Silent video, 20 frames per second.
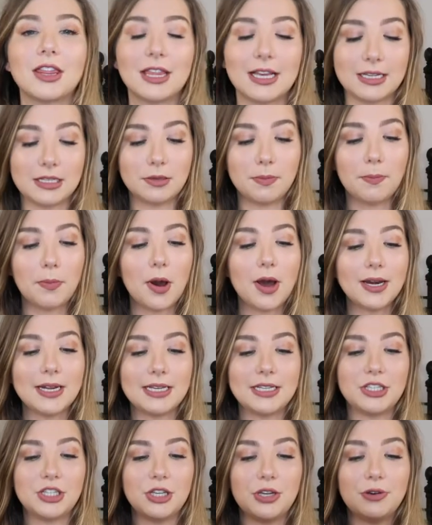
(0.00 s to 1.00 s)
this
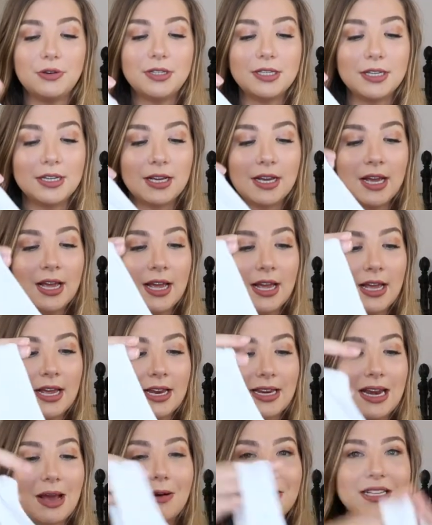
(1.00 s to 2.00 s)
bodysuit.
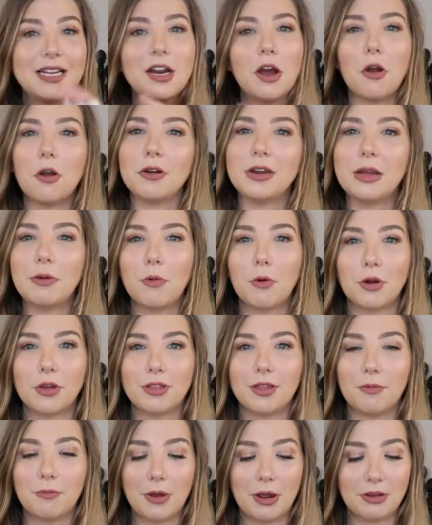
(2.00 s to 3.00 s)
Now I did already
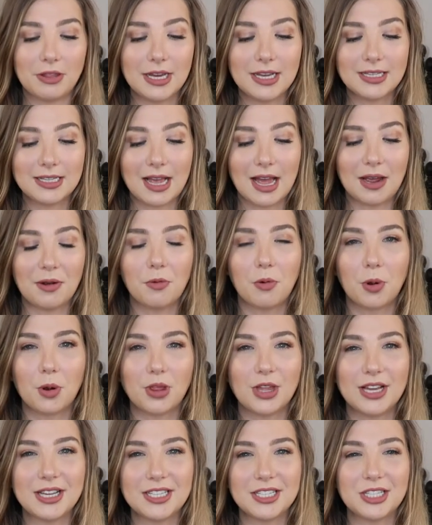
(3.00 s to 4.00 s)
wore, wear this. I wore
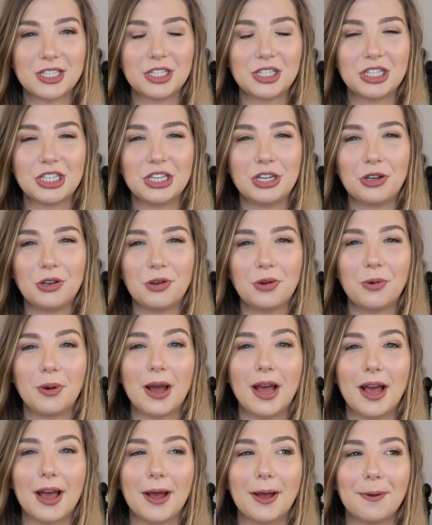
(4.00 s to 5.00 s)
this to
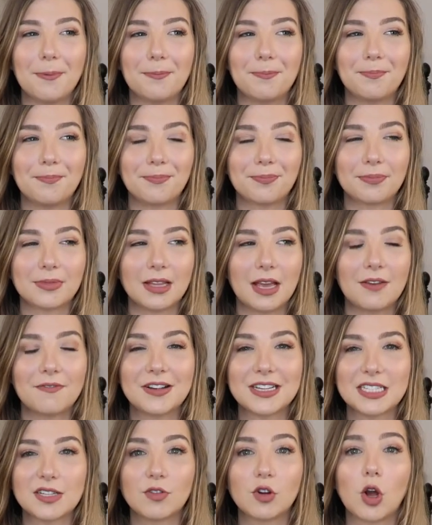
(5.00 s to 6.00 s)
um, a
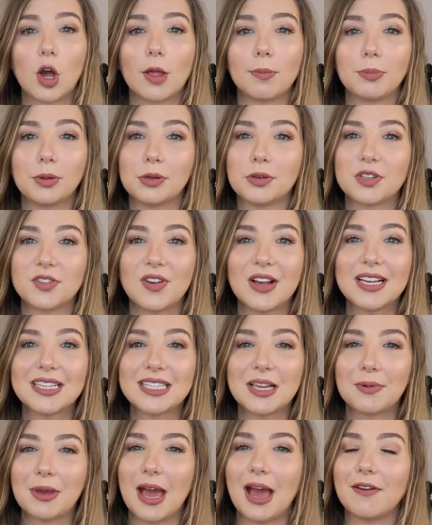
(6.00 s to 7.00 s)
festival called Blues
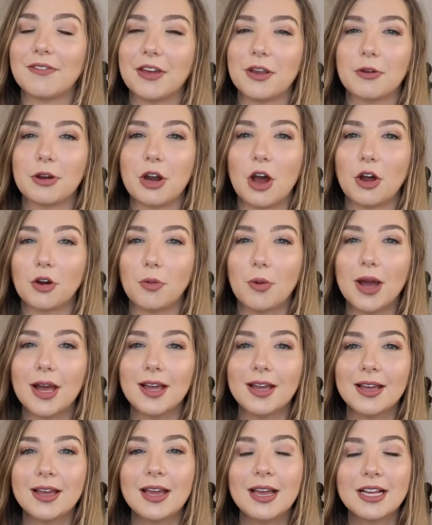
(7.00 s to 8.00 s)
Fest that we have here in
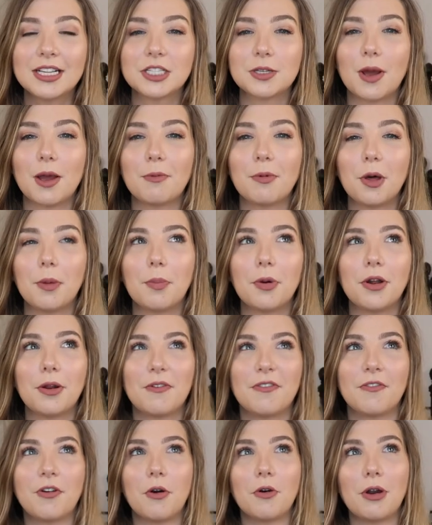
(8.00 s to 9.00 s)
Ottawa. So I will put
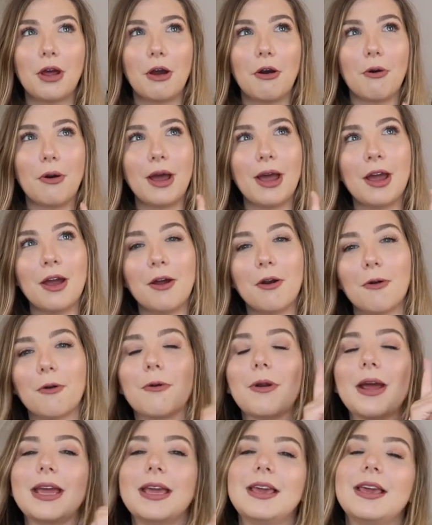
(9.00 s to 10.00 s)
a photo
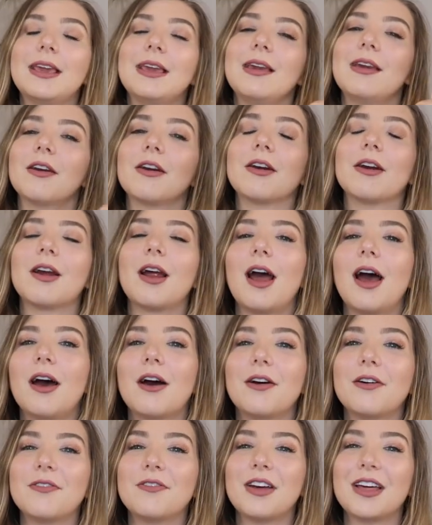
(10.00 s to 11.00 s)
right here
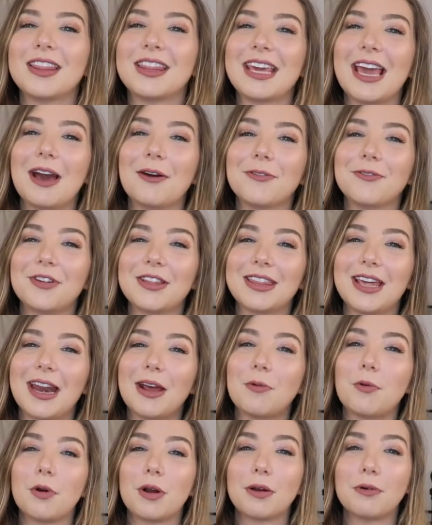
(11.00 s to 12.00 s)
of the outfit that
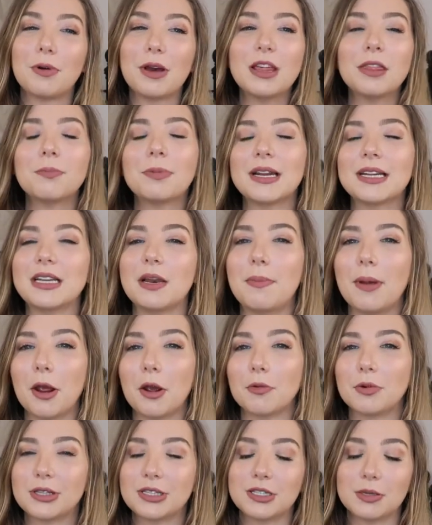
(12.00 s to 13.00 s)
I wore it with, but I did
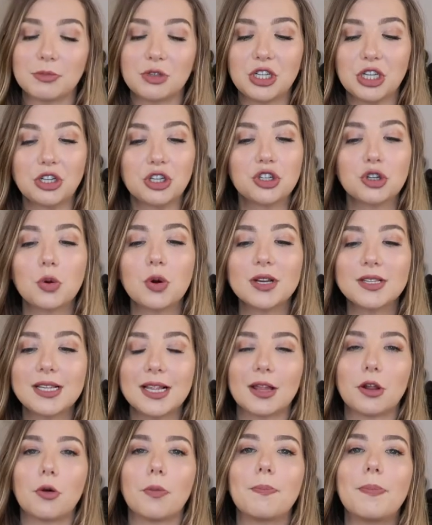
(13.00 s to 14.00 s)
pair it with some jean shorts,
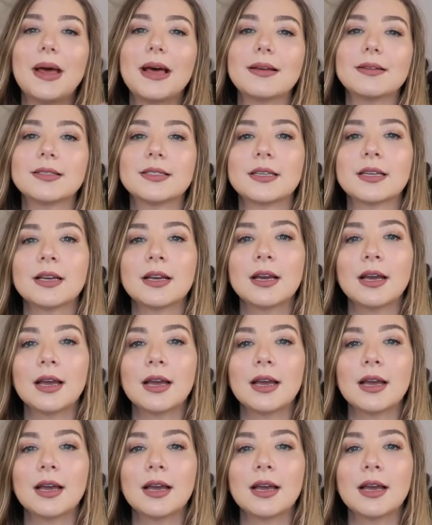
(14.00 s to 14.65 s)
a little belt,